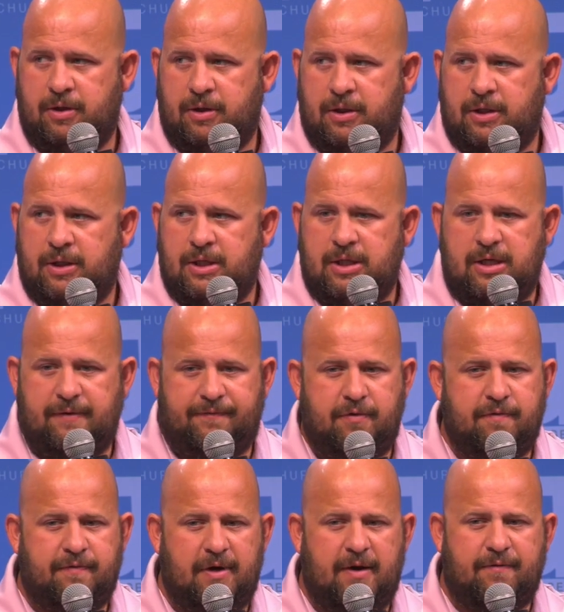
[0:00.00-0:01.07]
Right. If
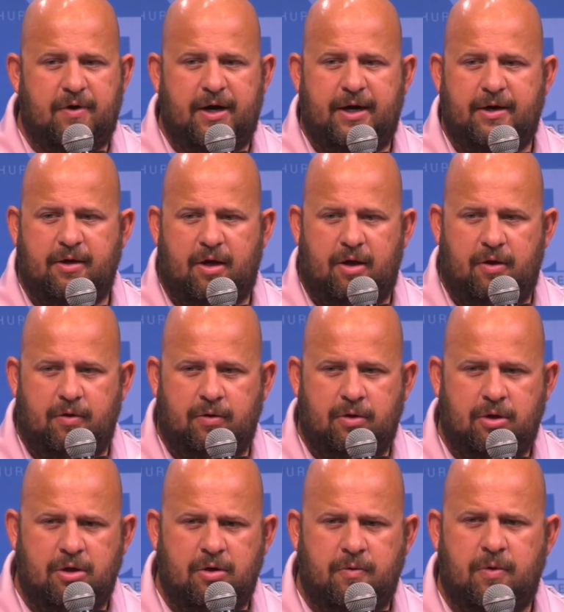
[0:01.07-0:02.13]
you've never had to go,
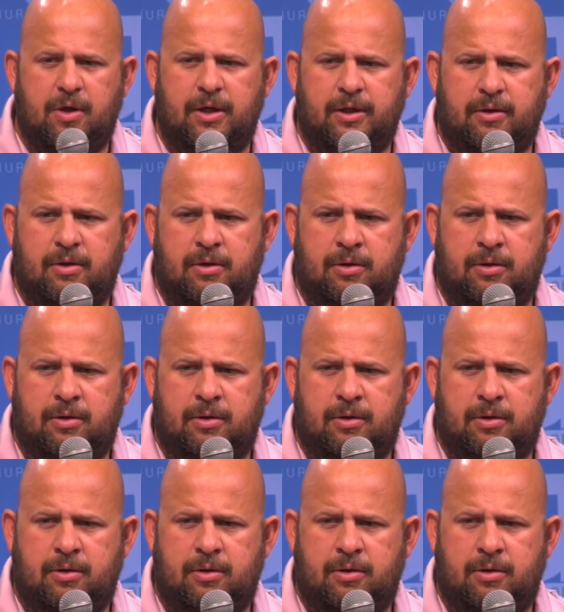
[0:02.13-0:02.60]
you know what?